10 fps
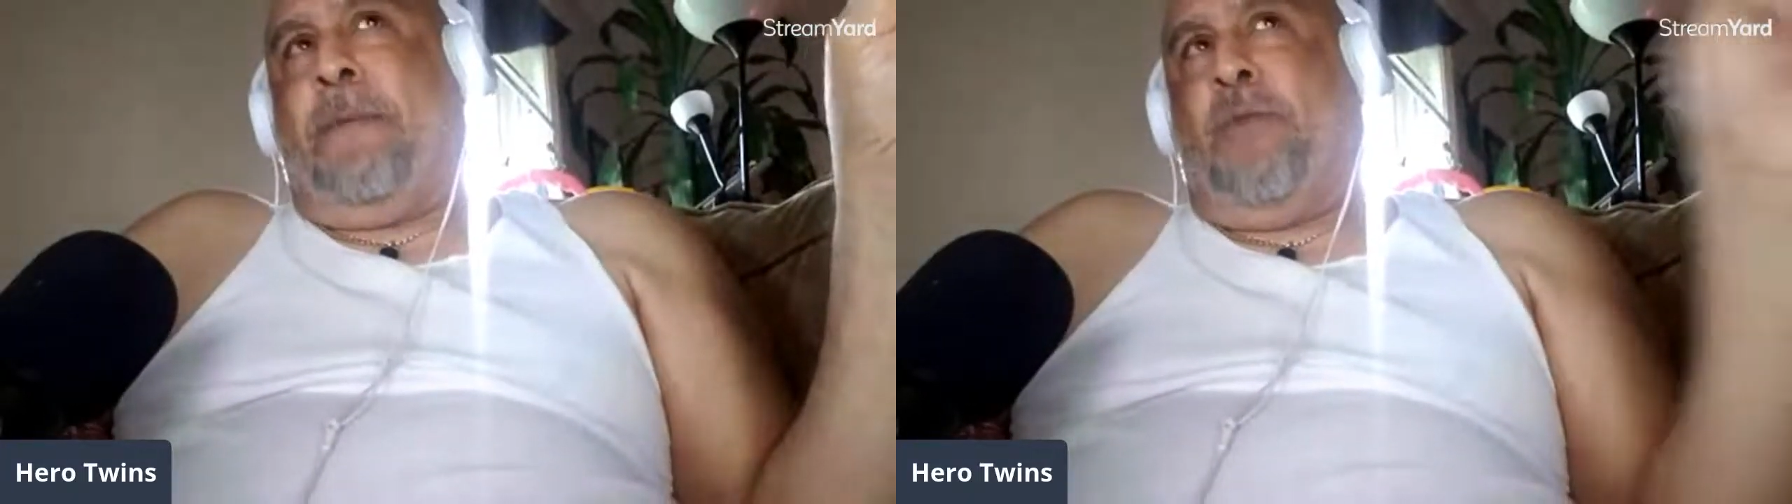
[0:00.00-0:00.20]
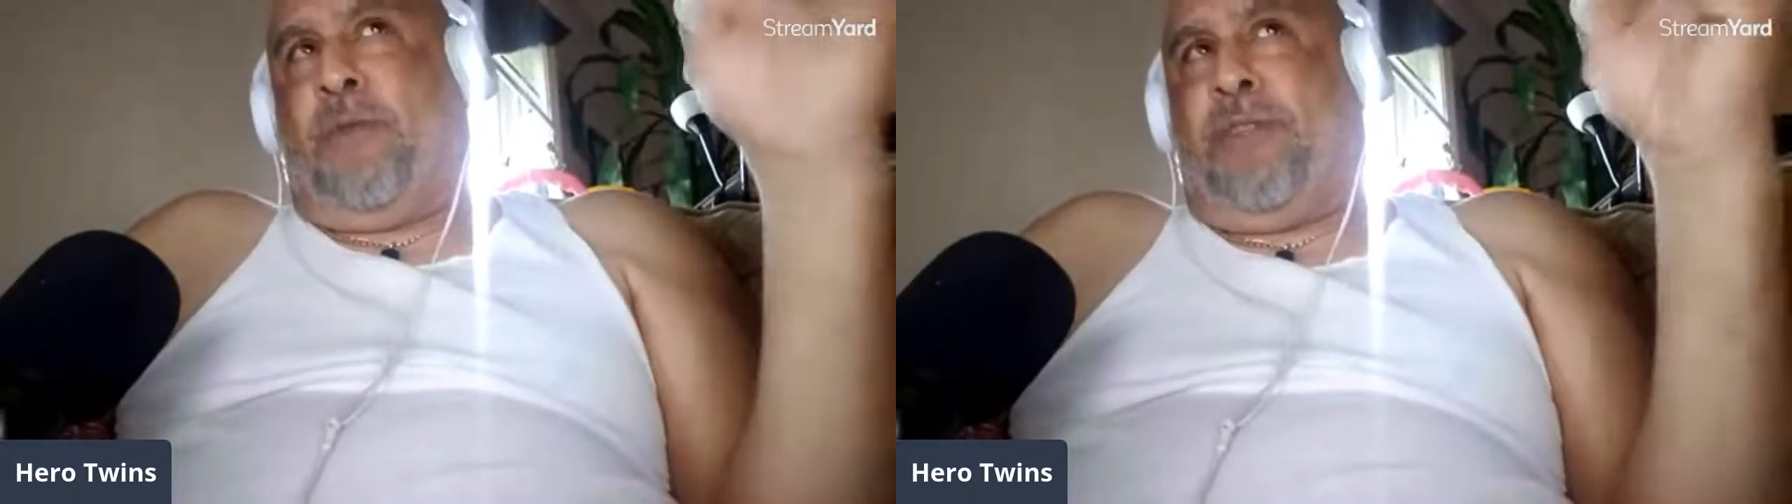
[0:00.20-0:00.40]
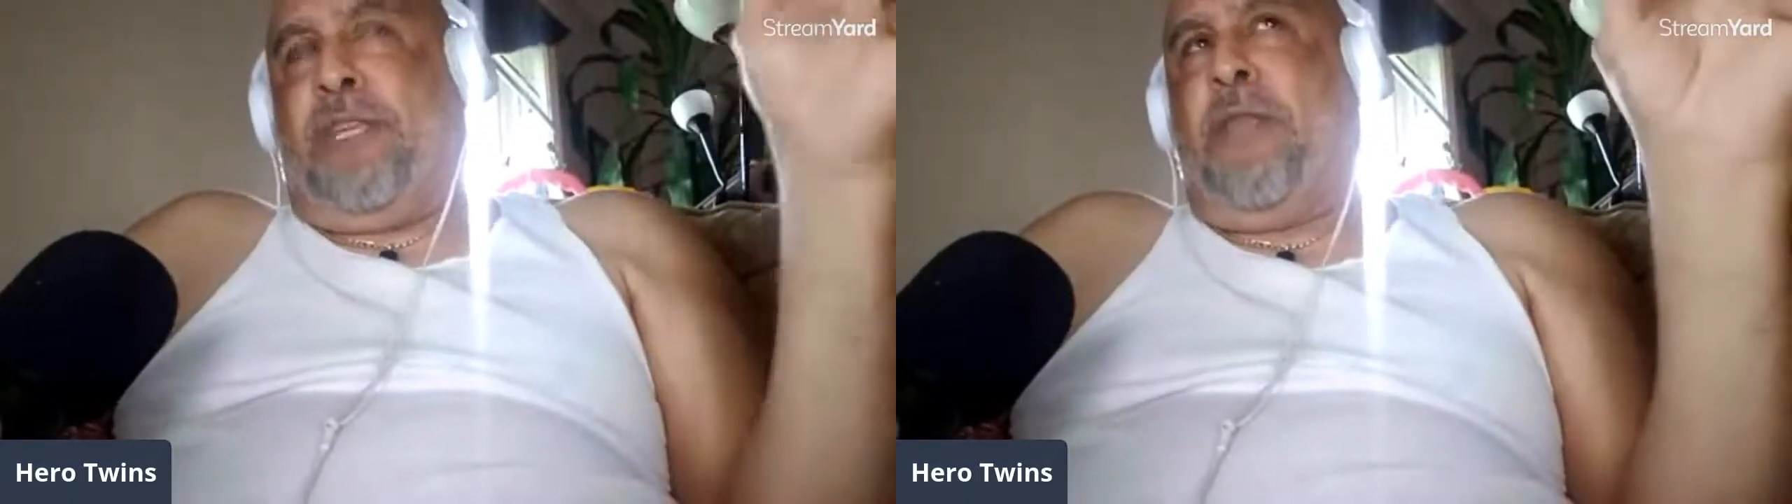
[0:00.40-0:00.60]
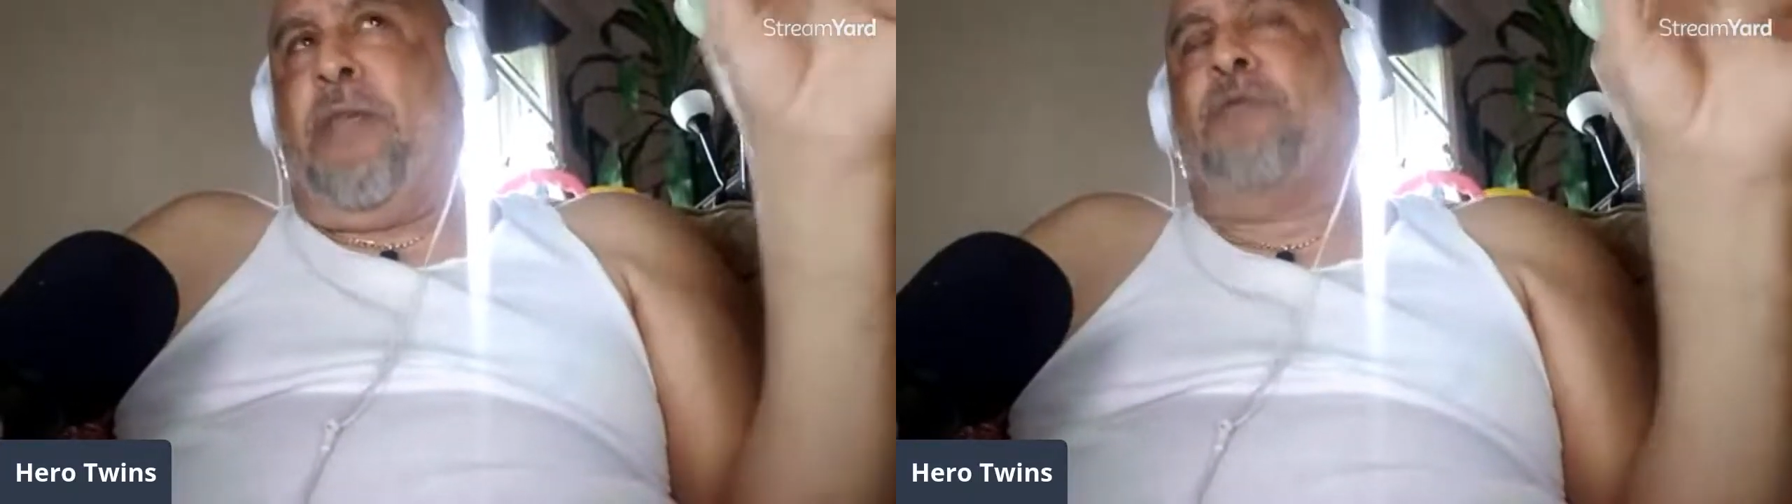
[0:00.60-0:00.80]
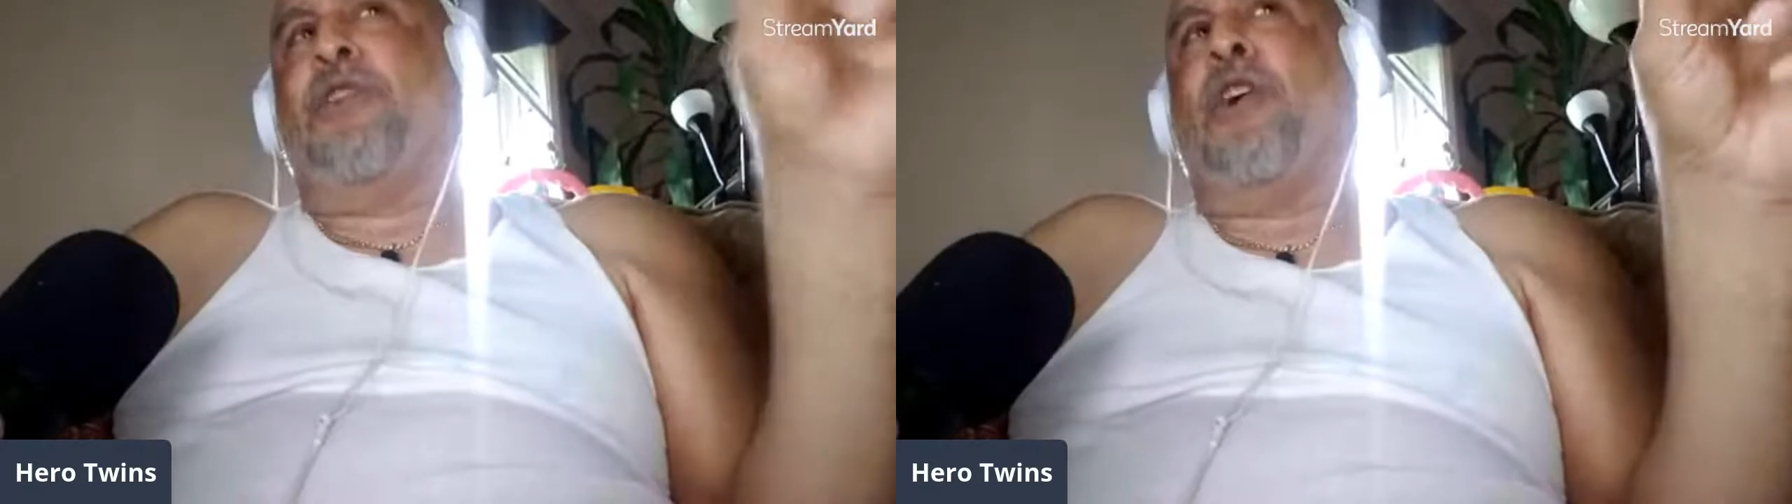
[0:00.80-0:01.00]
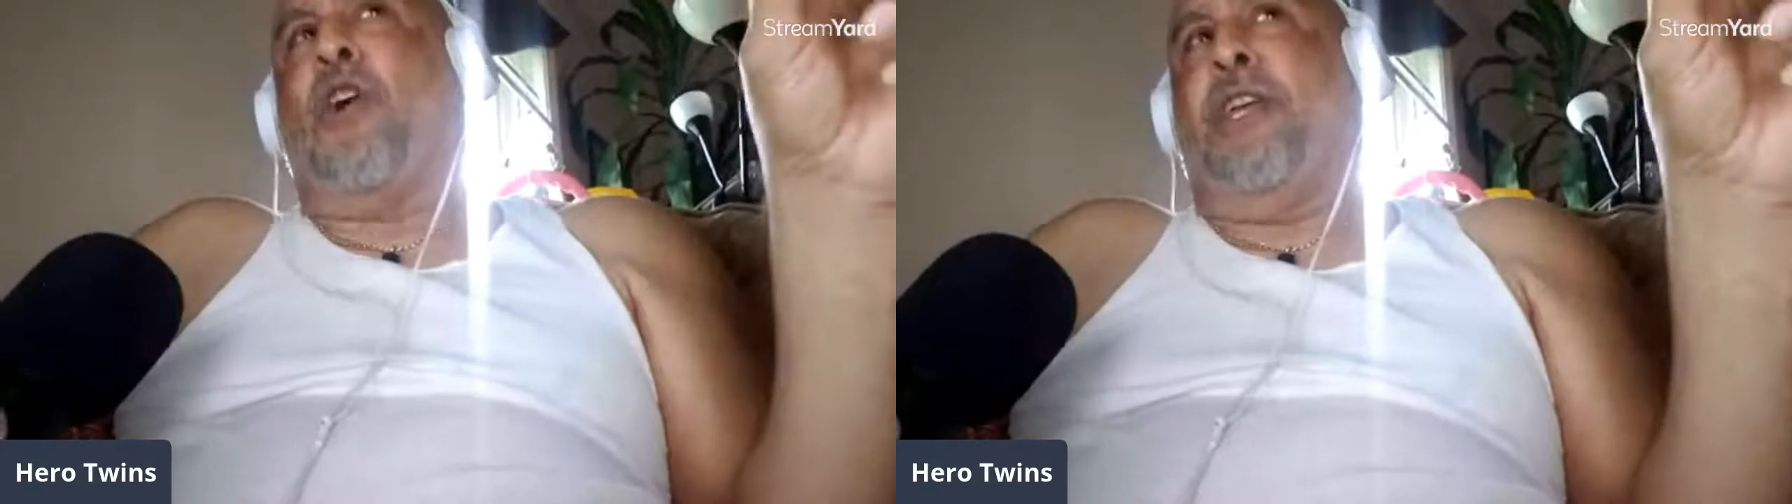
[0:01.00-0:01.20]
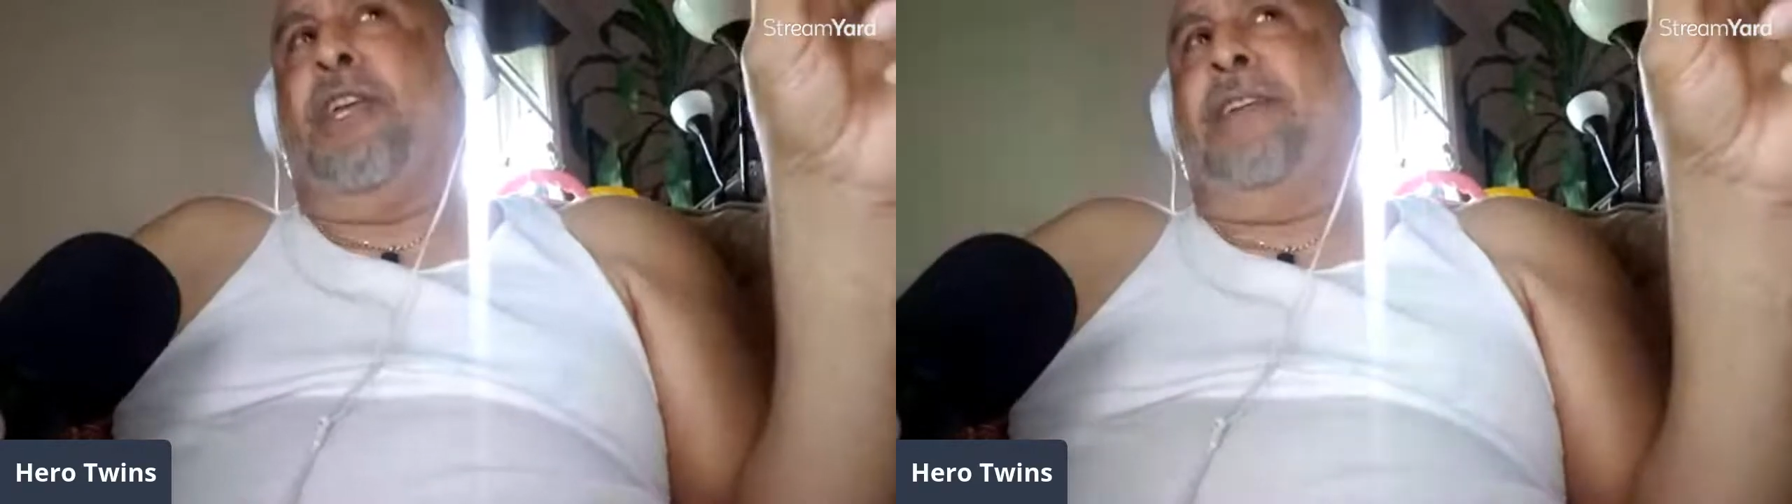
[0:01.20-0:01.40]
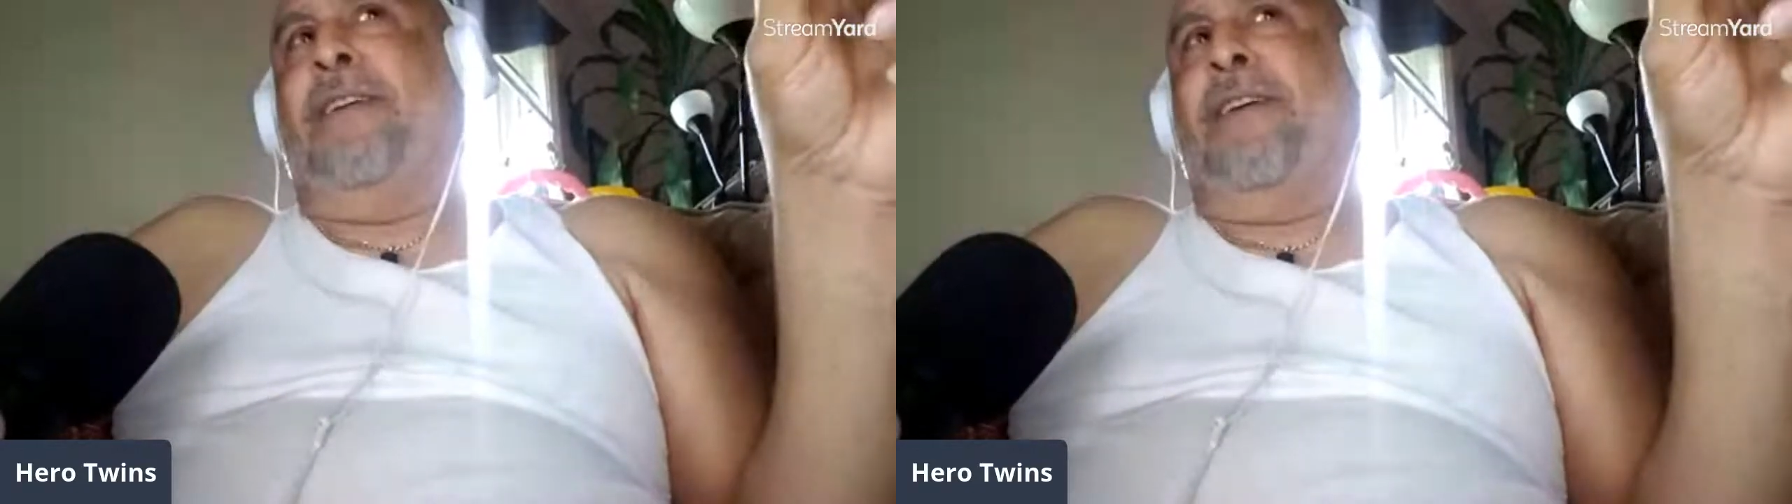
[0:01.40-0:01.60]
we were sitting there
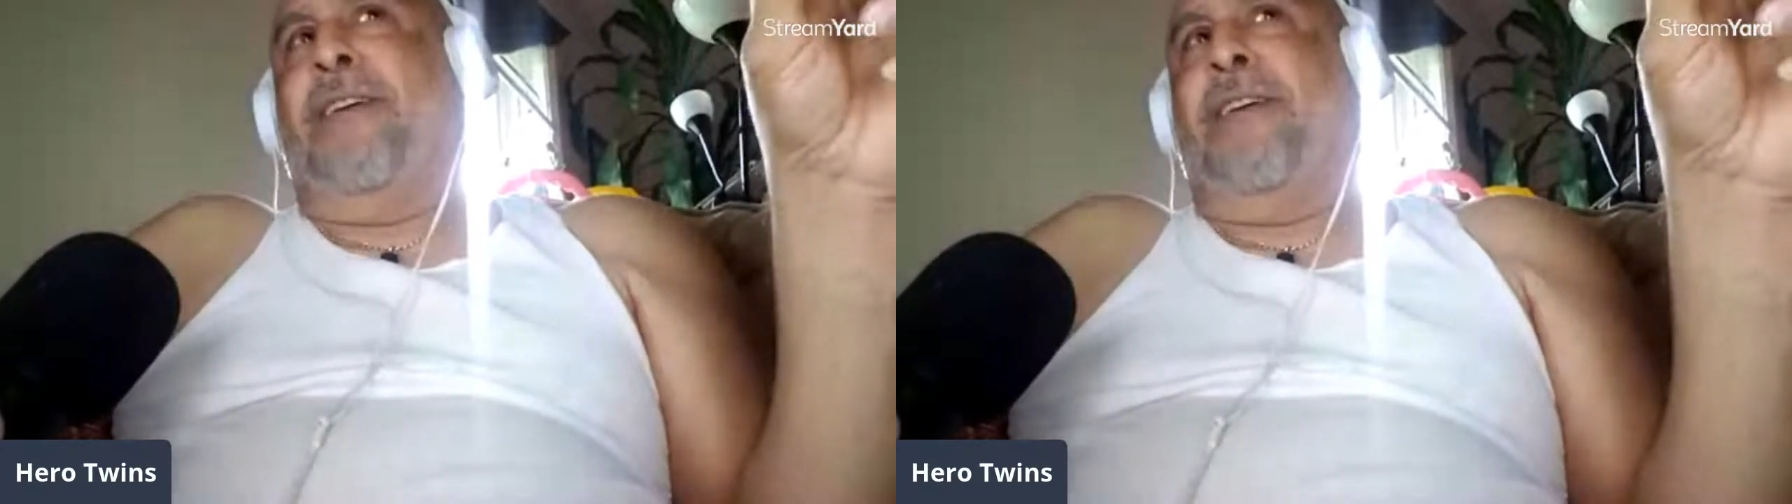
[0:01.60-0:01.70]
talking,